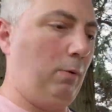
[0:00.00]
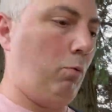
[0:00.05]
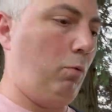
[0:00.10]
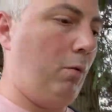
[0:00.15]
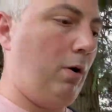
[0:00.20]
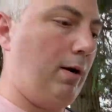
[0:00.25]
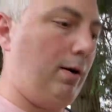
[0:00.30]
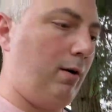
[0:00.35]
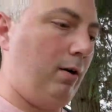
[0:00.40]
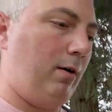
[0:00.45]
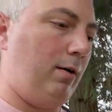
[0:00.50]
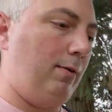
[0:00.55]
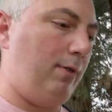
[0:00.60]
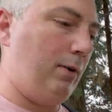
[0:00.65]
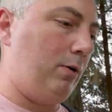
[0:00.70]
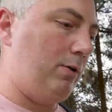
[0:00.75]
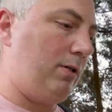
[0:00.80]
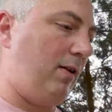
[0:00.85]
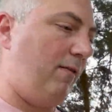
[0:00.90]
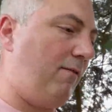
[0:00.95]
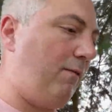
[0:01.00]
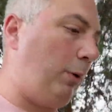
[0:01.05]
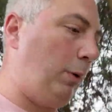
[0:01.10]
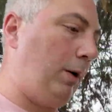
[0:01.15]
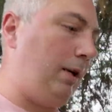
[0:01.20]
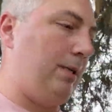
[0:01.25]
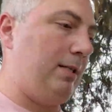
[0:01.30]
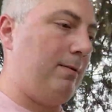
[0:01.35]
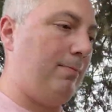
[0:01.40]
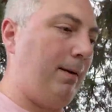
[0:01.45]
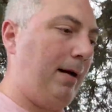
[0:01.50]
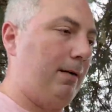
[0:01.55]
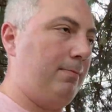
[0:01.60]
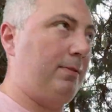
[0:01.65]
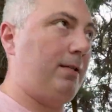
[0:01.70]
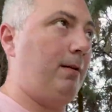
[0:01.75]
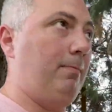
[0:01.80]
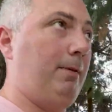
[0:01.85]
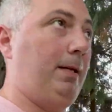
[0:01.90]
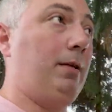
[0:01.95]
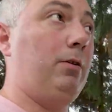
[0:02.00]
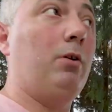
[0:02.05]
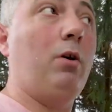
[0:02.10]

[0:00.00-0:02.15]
What are those forest biomes going to be?